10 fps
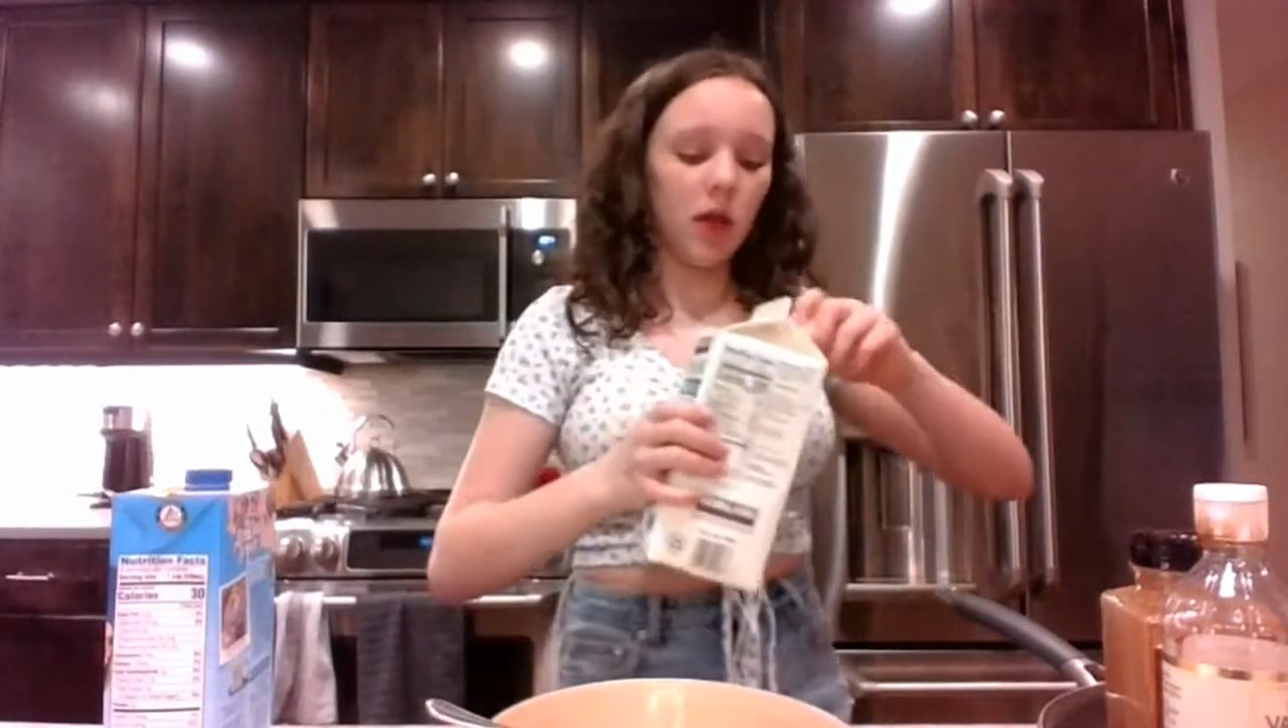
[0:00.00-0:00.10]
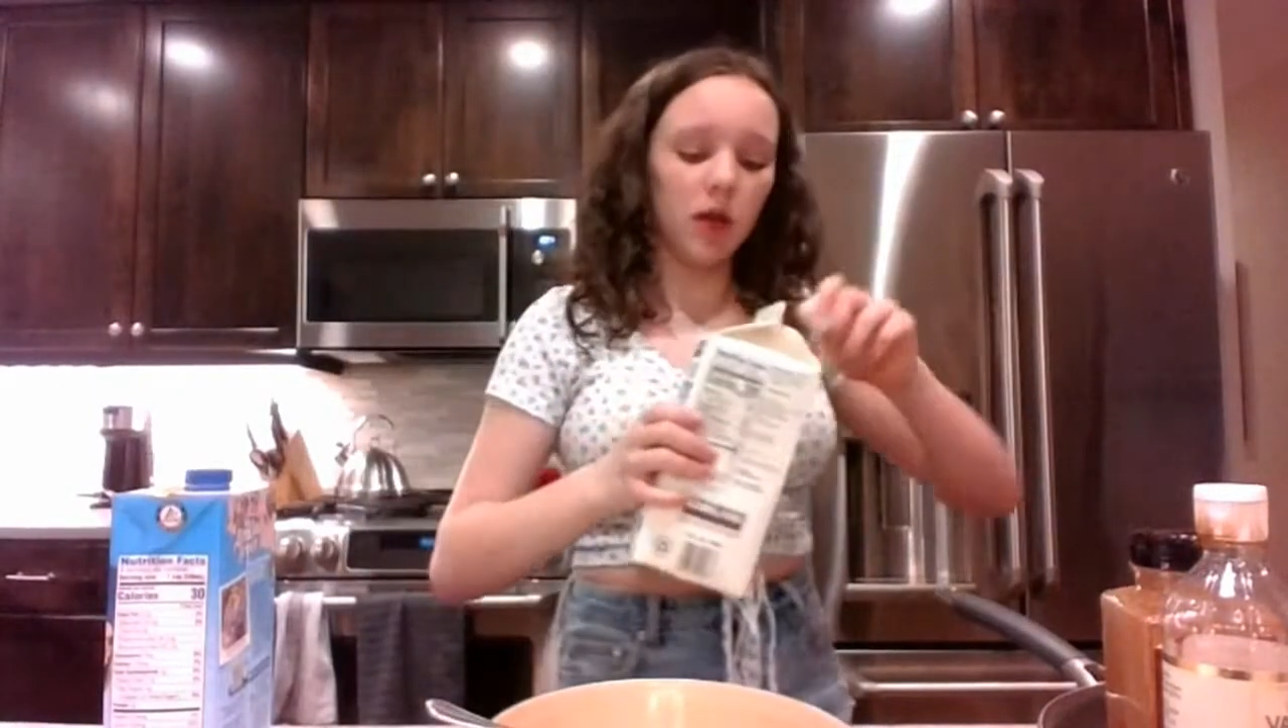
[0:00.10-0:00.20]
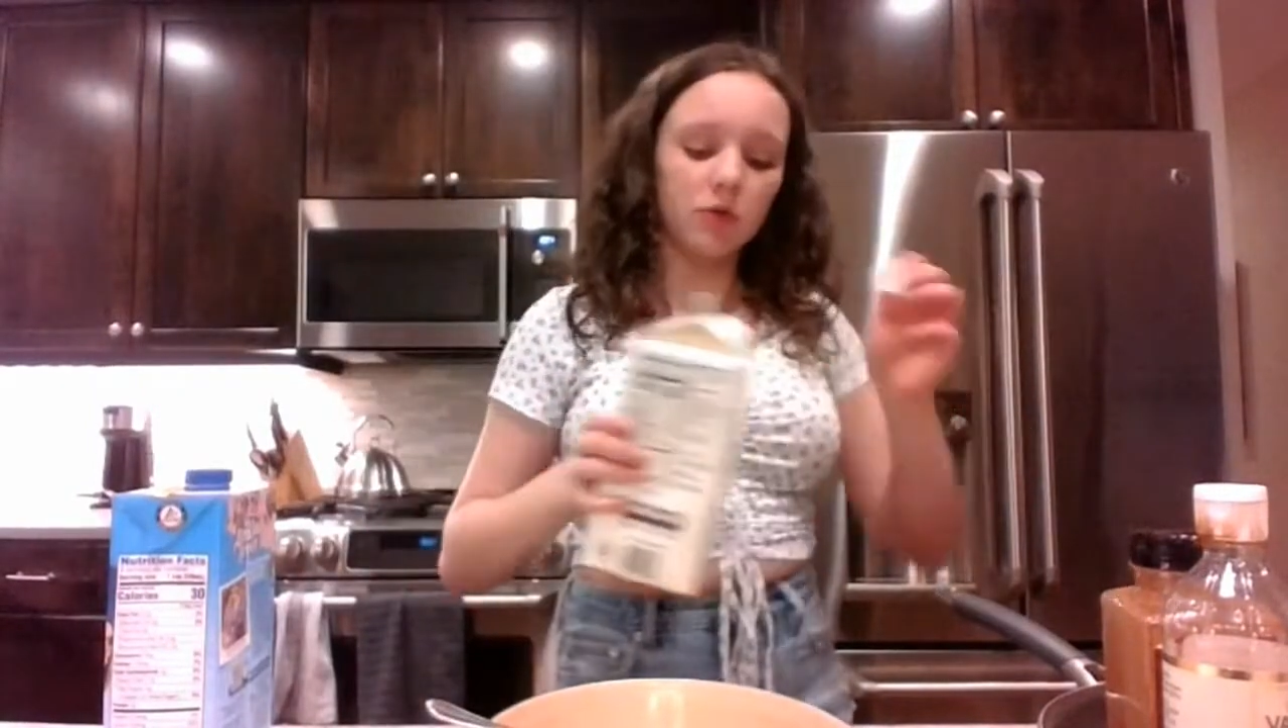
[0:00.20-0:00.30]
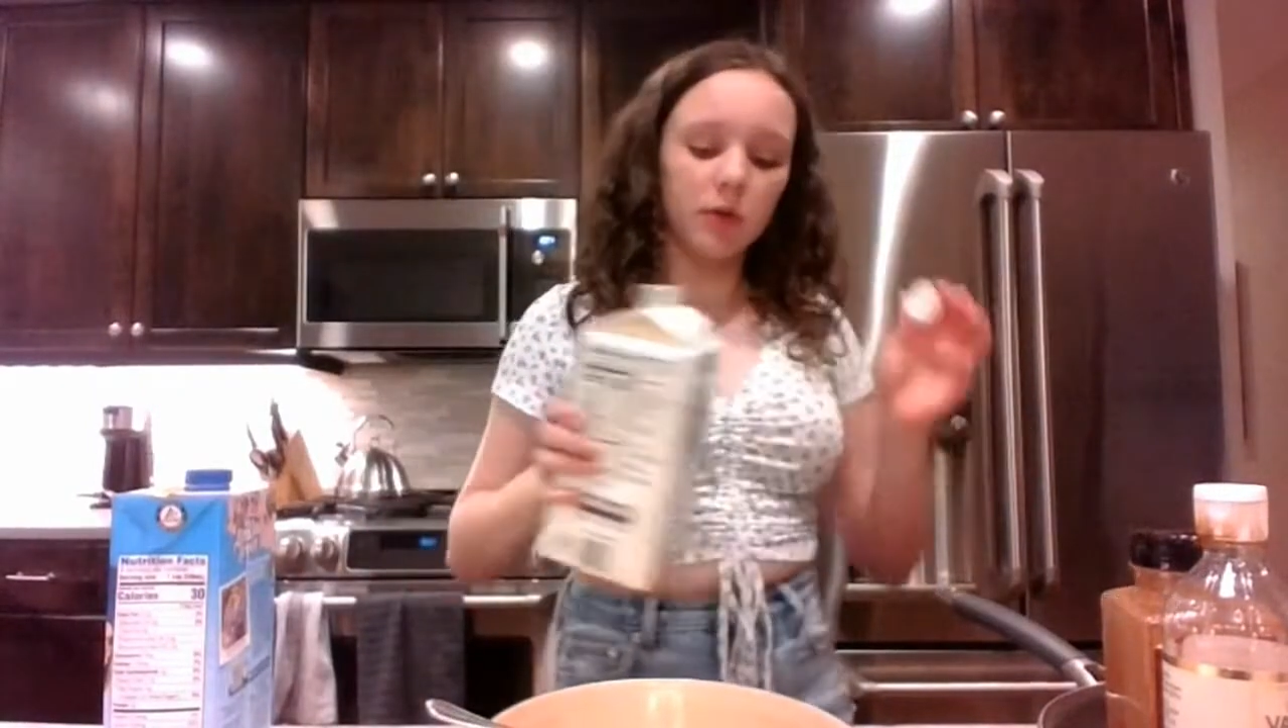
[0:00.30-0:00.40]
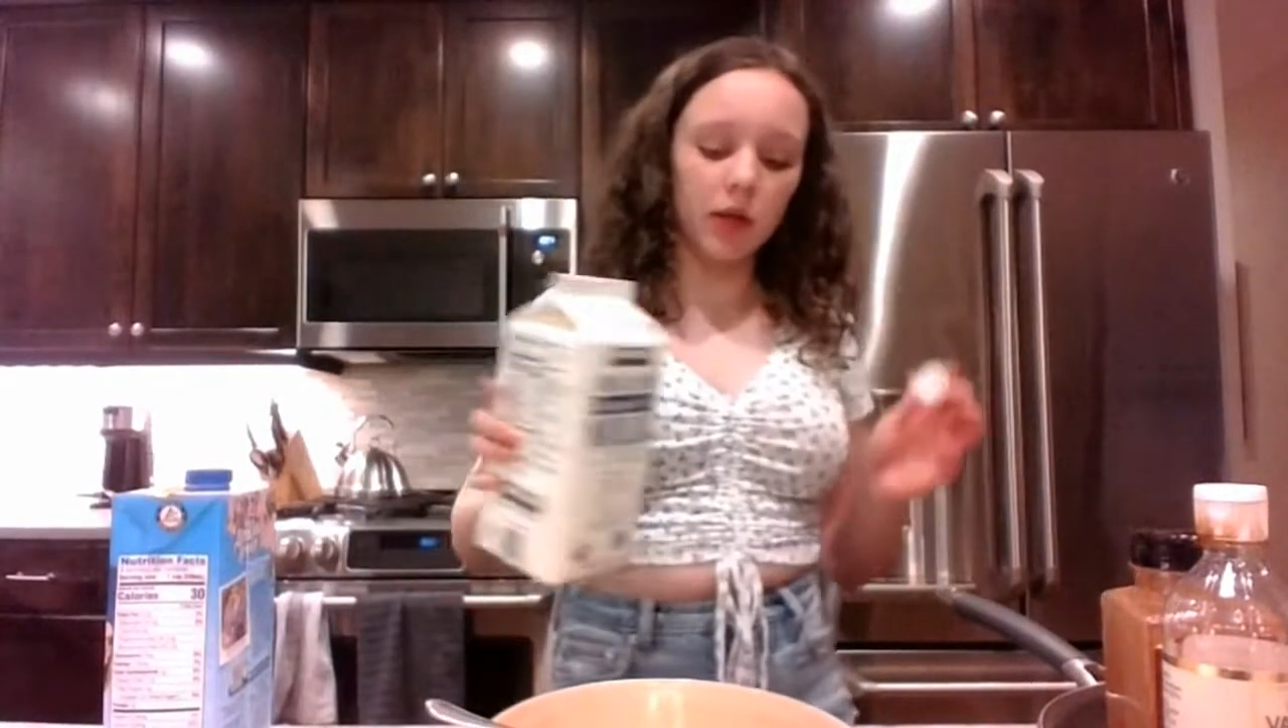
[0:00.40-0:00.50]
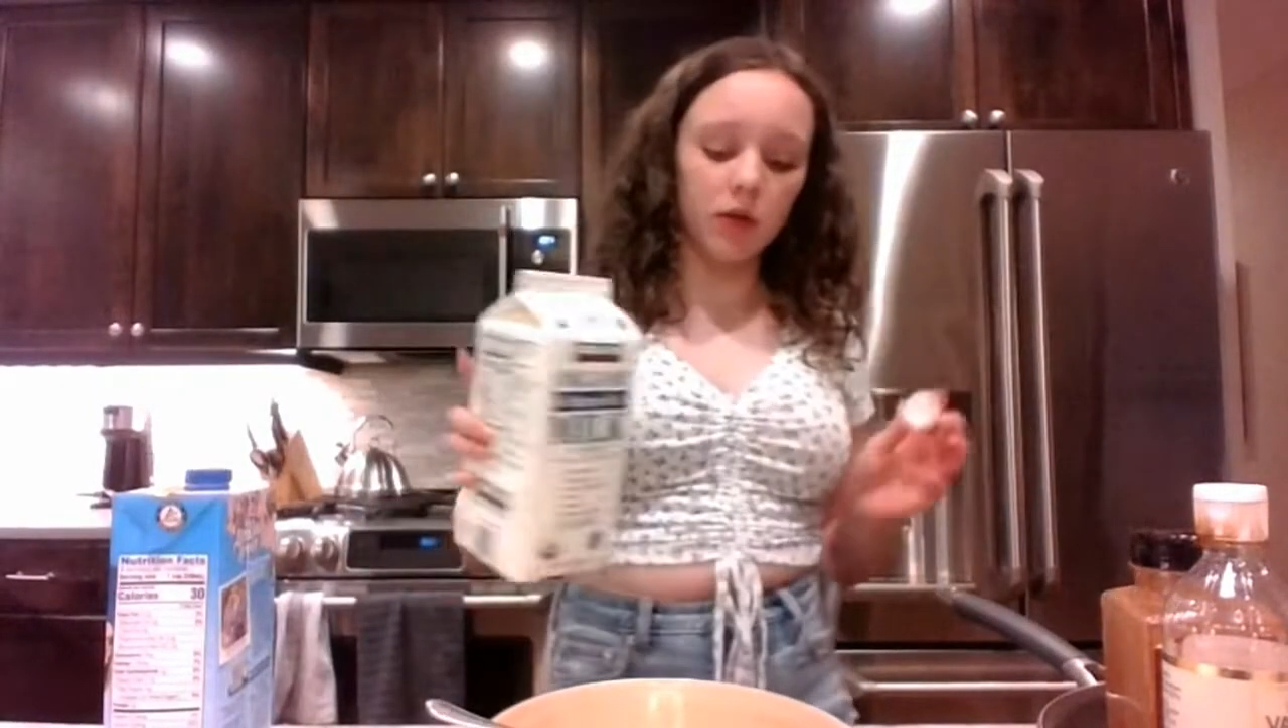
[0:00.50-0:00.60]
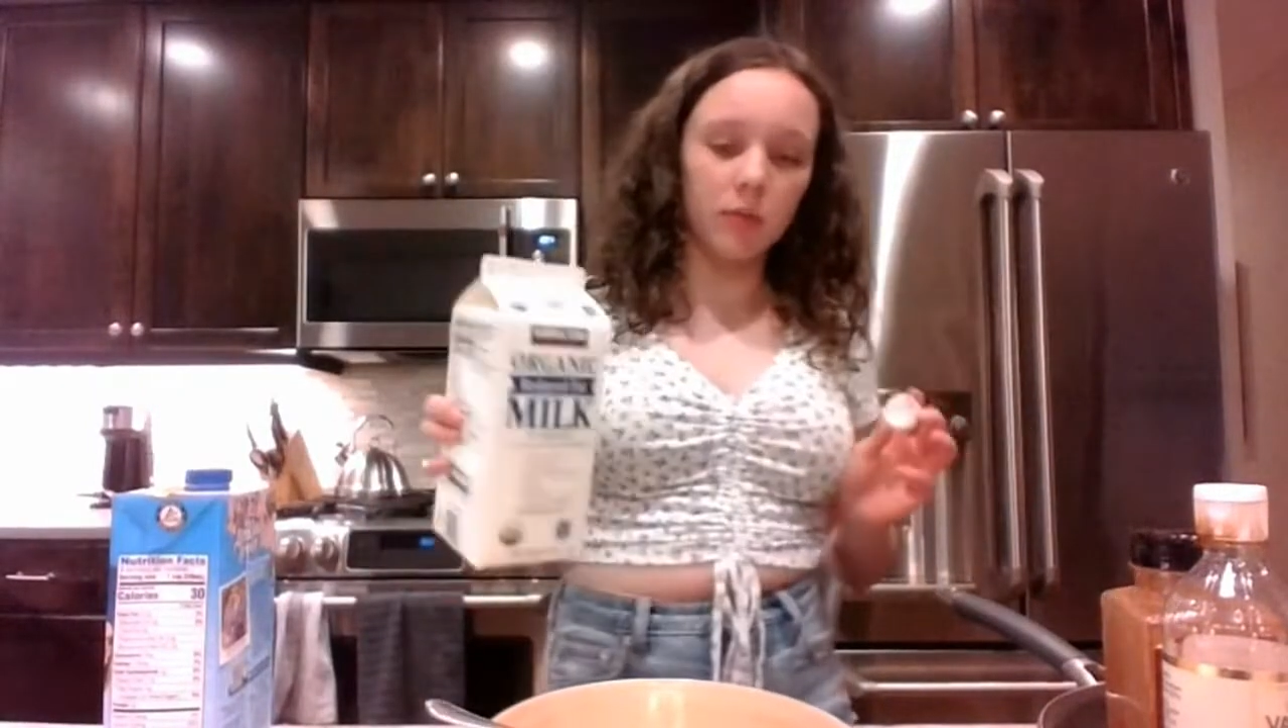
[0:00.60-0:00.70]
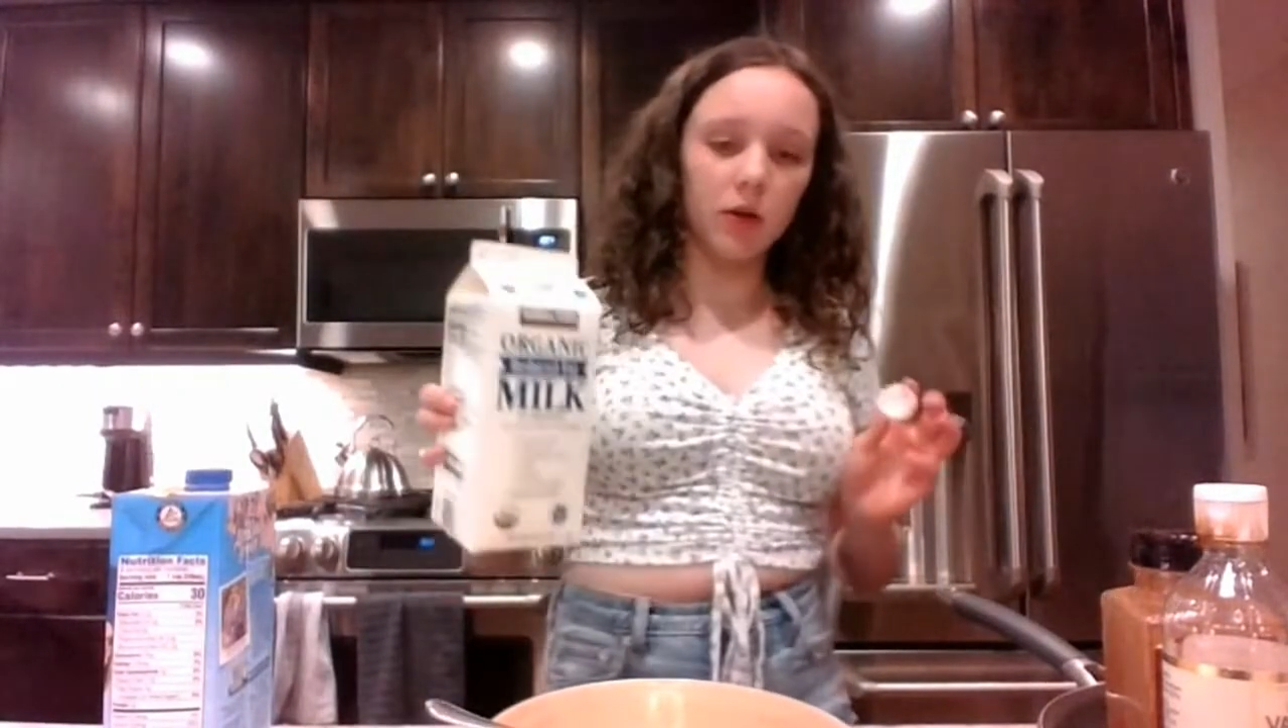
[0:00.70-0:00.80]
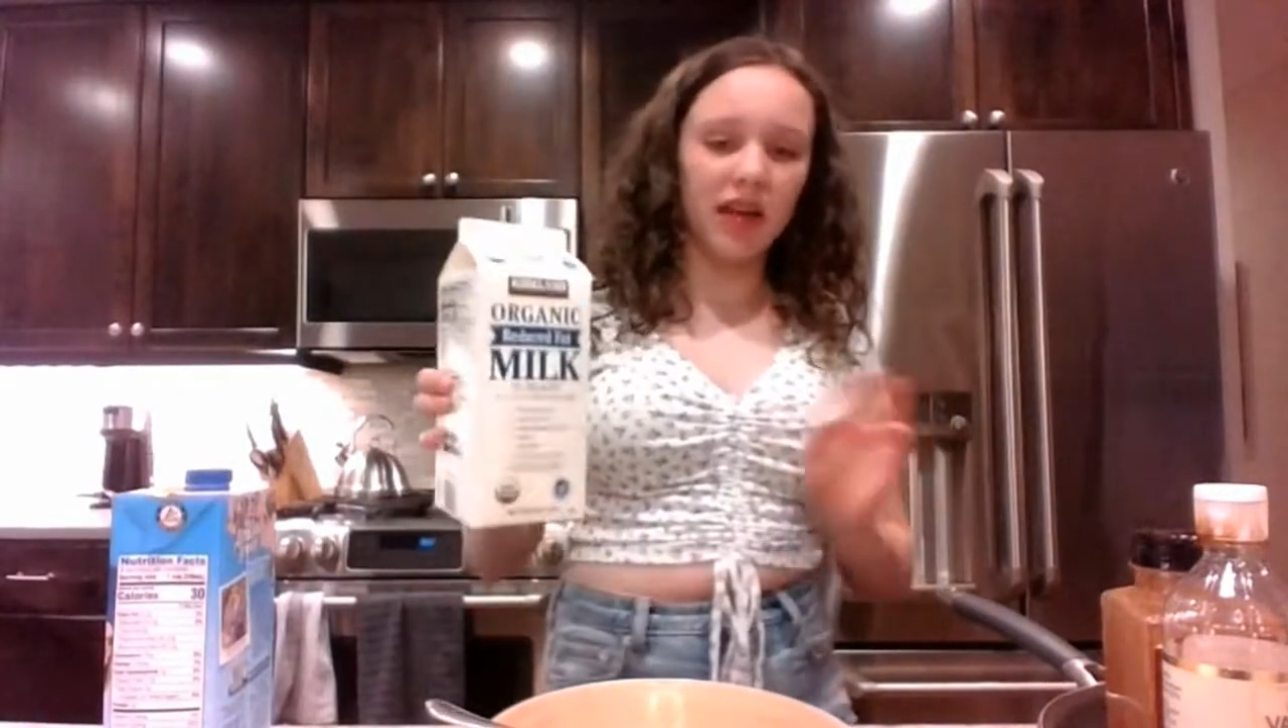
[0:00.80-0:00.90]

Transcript: and regular milk,